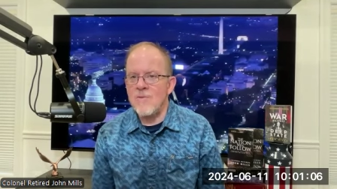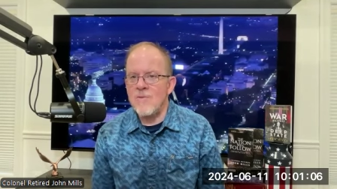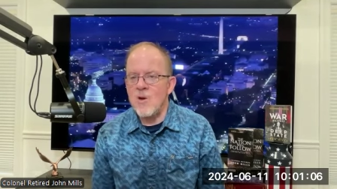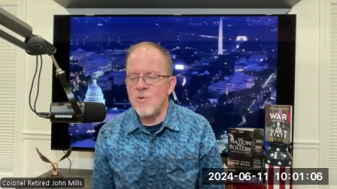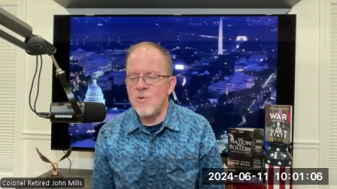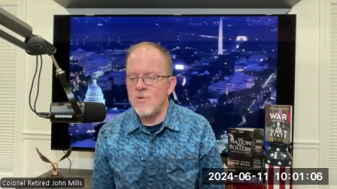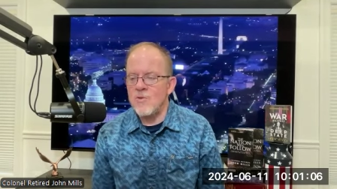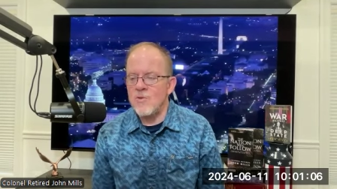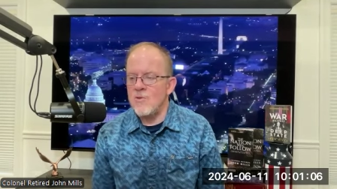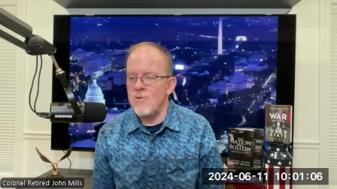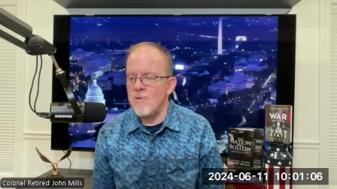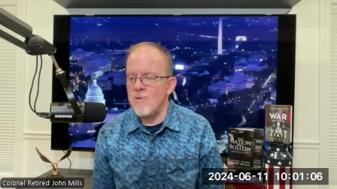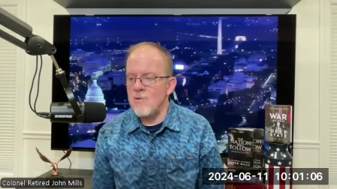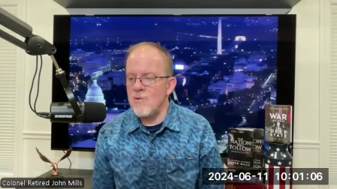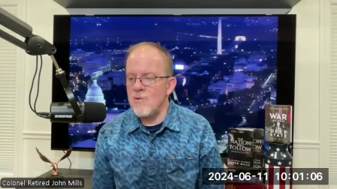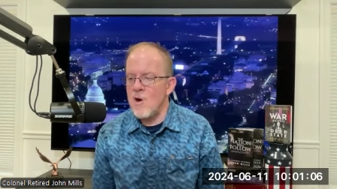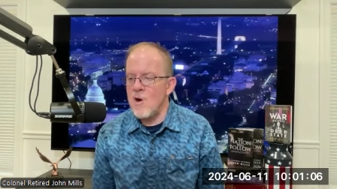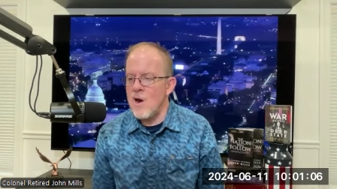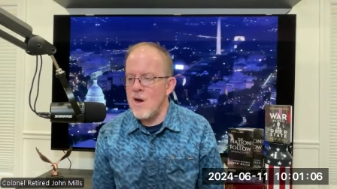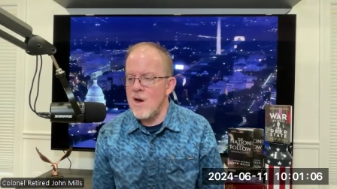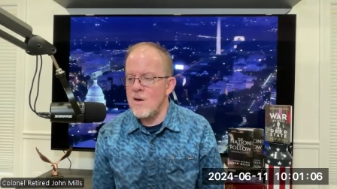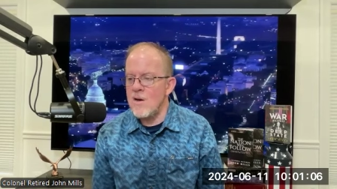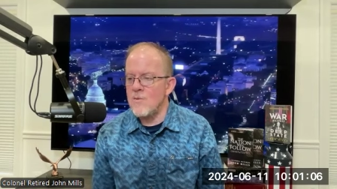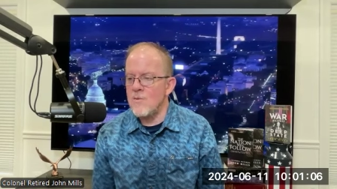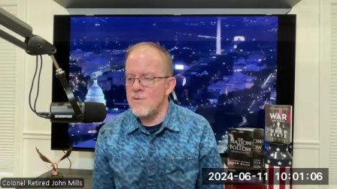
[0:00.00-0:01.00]
you know through
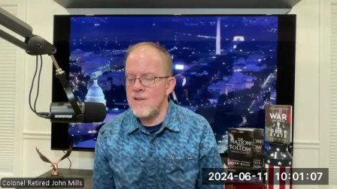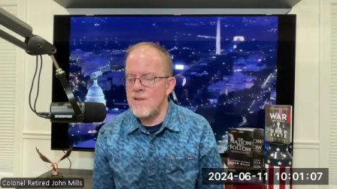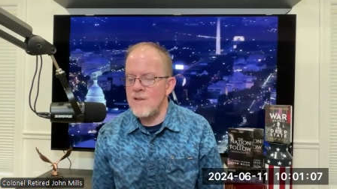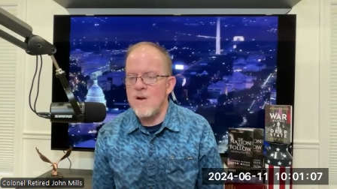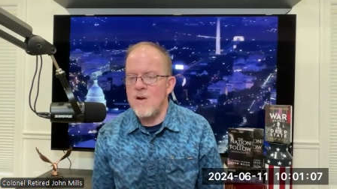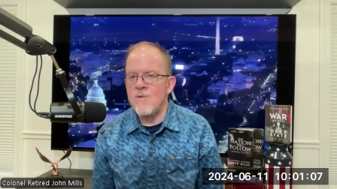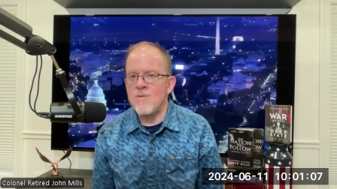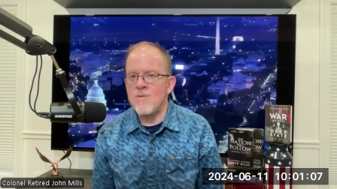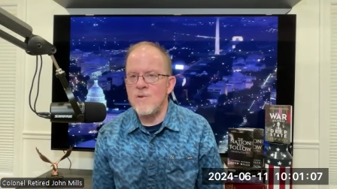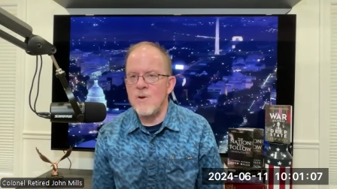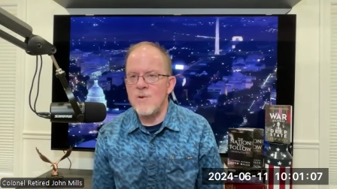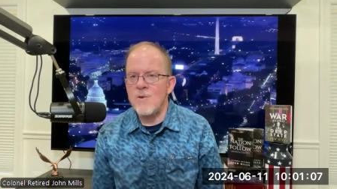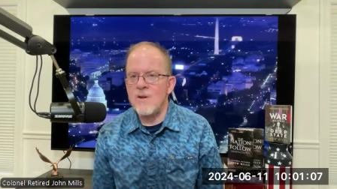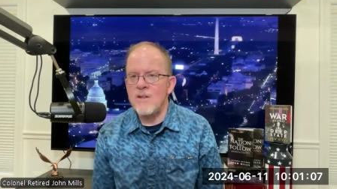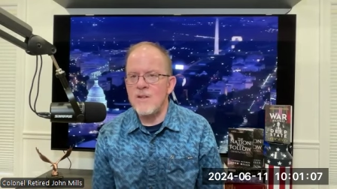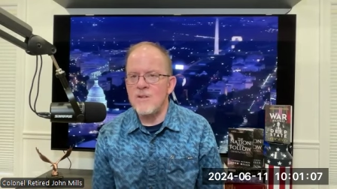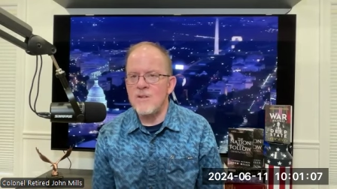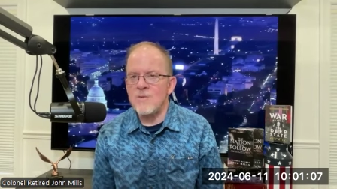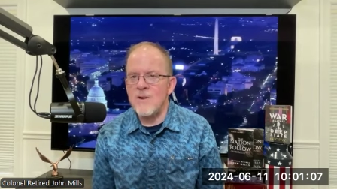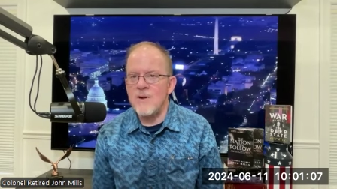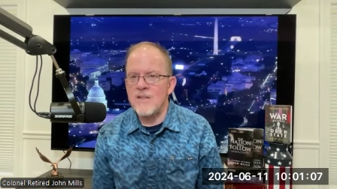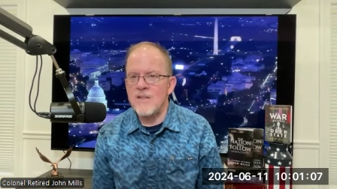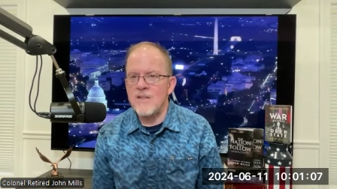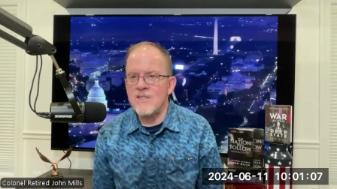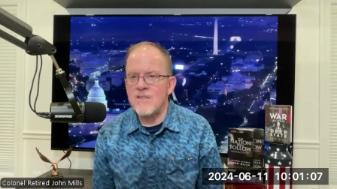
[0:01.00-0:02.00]
fraud was outvoting
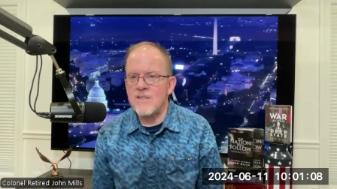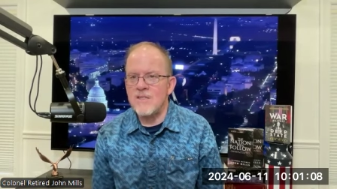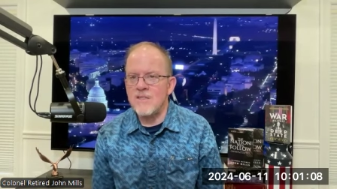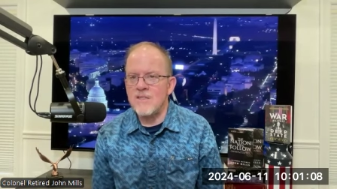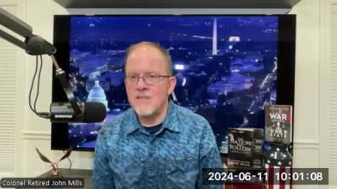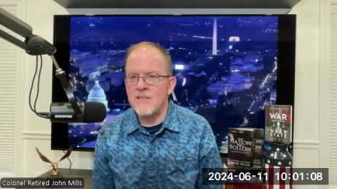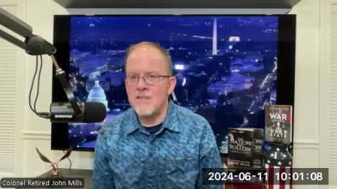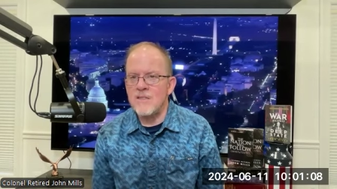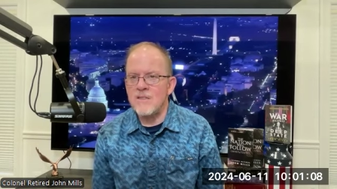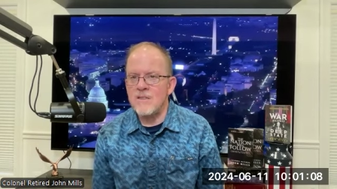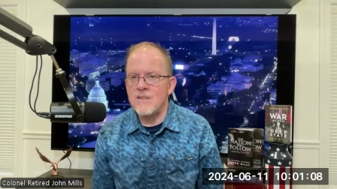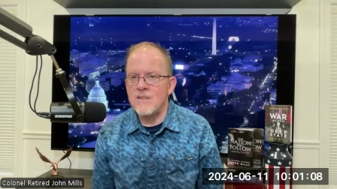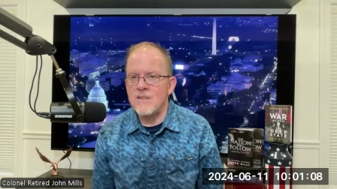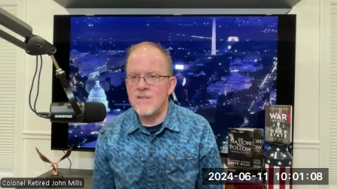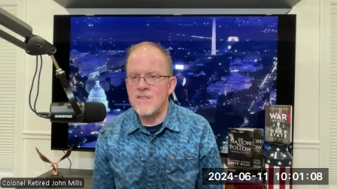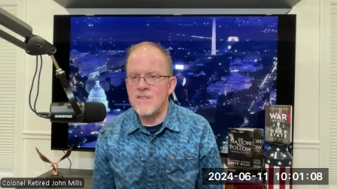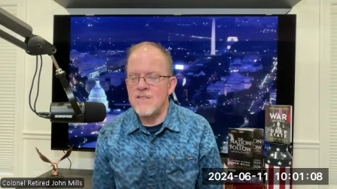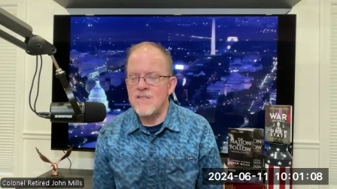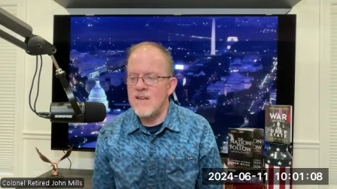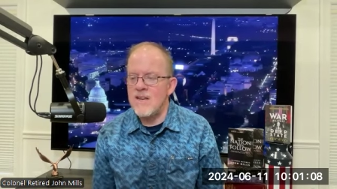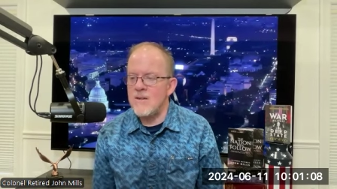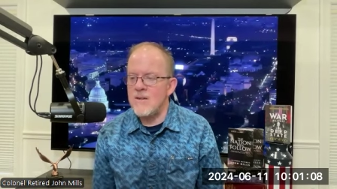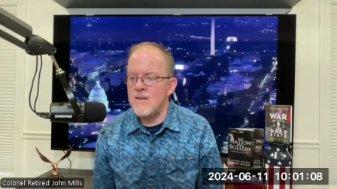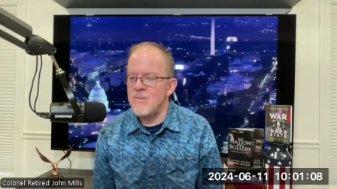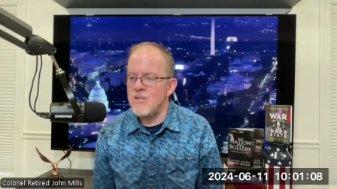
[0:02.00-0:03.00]
the rest of the the
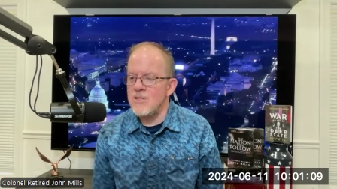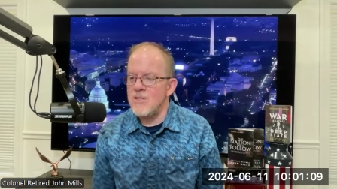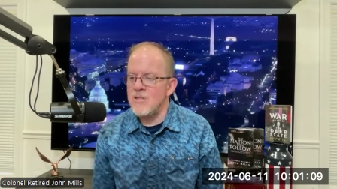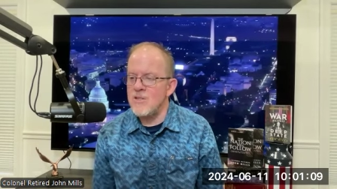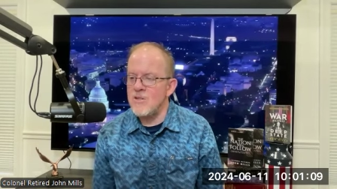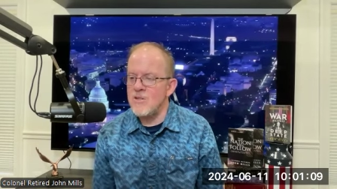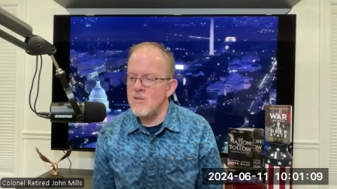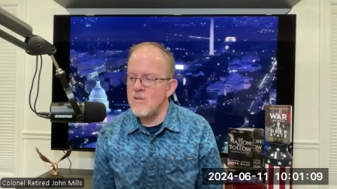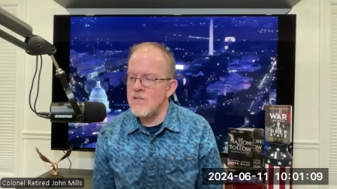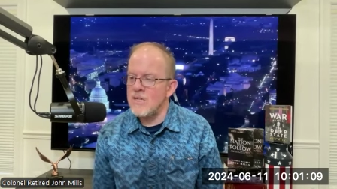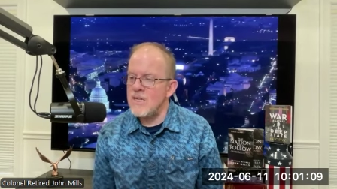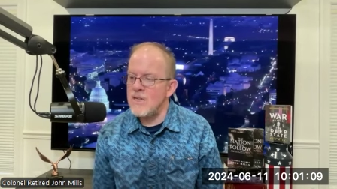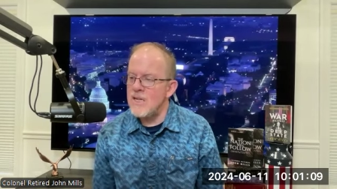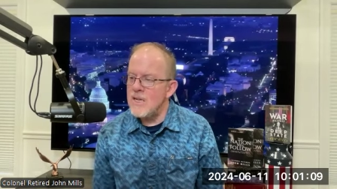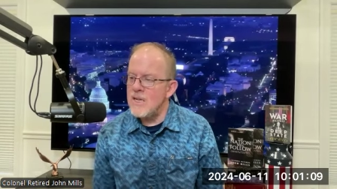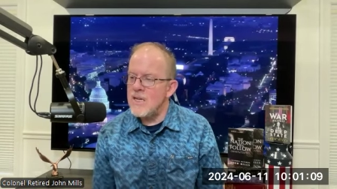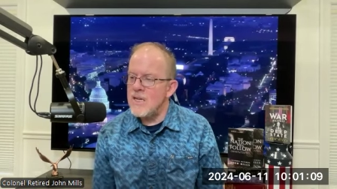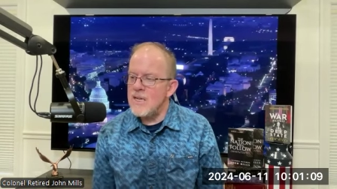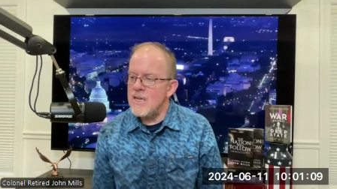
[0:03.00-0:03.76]
state of missouri